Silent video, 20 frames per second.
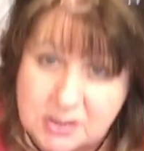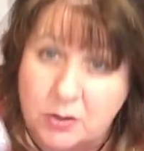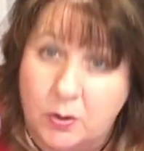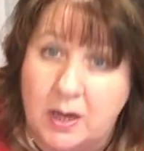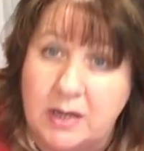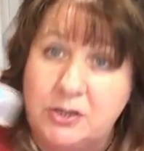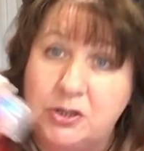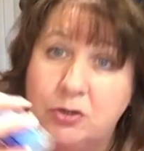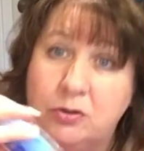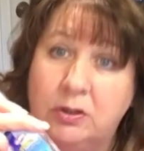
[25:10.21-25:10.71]
So
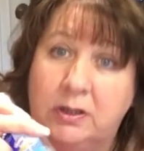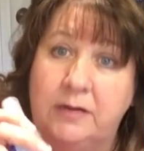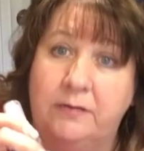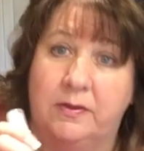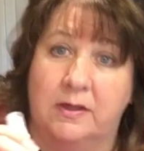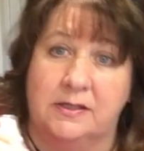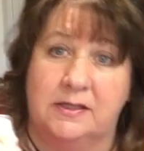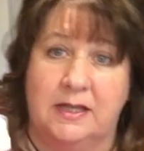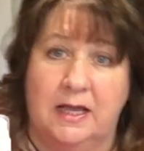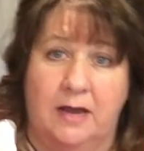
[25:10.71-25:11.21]
I do leave
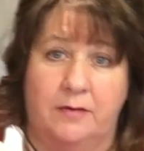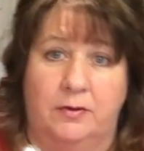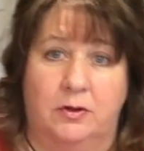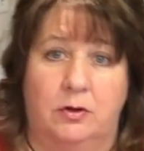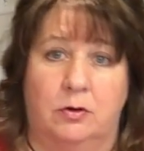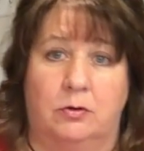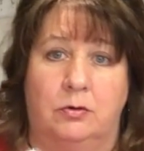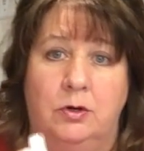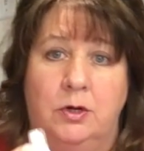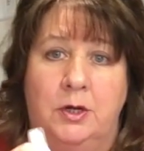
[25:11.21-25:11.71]
this. They have
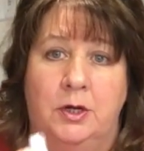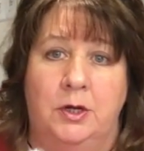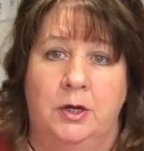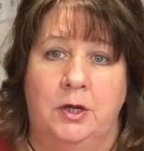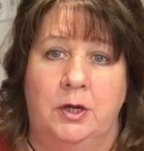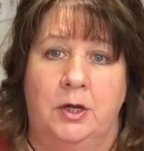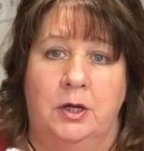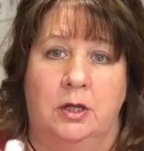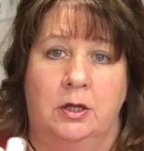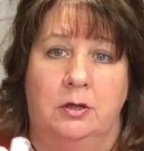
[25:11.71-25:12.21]
a
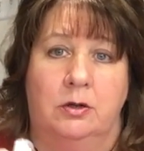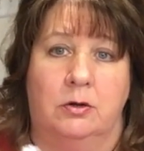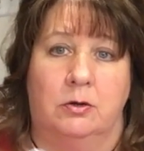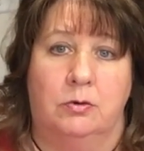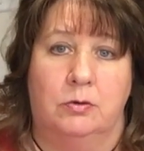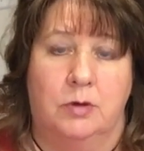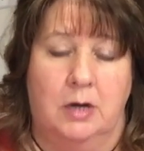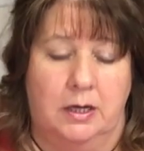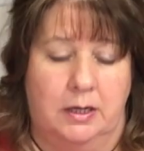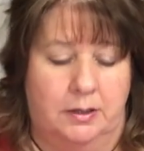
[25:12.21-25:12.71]

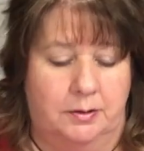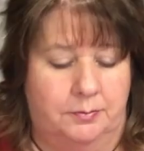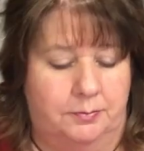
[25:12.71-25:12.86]
little